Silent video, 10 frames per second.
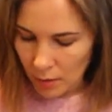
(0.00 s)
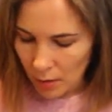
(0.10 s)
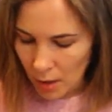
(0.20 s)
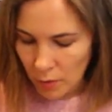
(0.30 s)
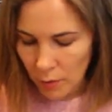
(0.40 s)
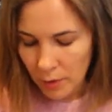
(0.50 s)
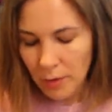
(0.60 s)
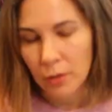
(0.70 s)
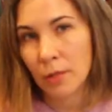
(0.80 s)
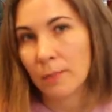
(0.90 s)
And you can
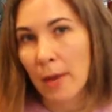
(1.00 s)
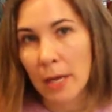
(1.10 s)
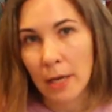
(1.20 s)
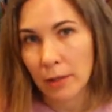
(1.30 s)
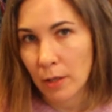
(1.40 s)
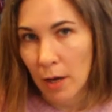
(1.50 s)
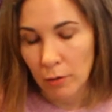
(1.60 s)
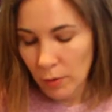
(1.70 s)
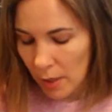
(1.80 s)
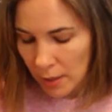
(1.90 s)
also just make it to how
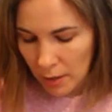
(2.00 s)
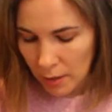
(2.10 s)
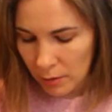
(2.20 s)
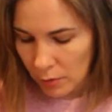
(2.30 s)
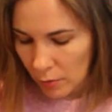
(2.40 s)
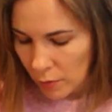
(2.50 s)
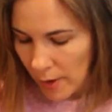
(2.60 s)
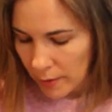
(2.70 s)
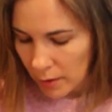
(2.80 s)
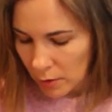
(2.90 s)
you like it. You know, you
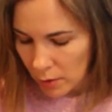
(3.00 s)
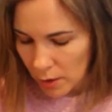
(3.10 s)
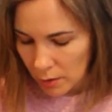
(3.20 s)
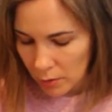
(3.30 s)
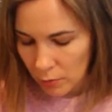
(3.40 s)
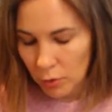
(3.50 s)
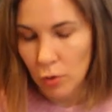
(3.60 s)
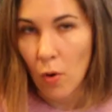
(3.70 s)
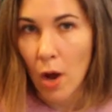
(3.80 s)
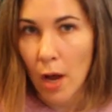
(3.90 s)
add the ingredients you
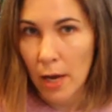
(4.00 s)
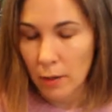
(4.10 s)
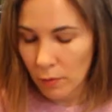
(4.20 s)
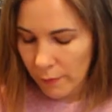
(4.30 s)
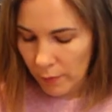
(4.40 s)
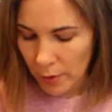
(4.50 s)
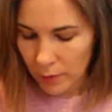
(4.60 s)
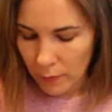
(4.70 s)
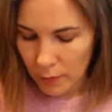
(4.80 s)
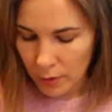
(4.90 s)
enjoy, you
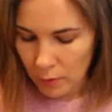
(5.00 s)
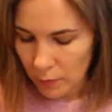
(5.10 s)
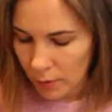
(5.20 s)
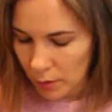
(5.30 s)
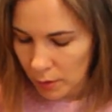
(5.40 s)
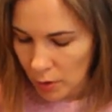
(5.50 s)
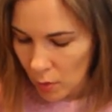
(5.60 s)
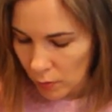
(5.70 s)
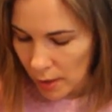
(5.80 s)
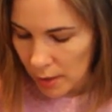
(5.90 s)
avoid the ones you really
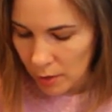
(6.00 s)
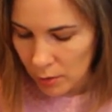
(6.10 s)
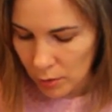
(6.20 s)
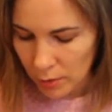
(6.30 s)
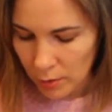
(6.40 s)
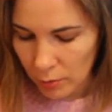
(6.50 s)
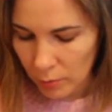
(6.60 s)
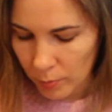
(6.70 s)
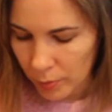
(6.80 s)
don't like in your soup.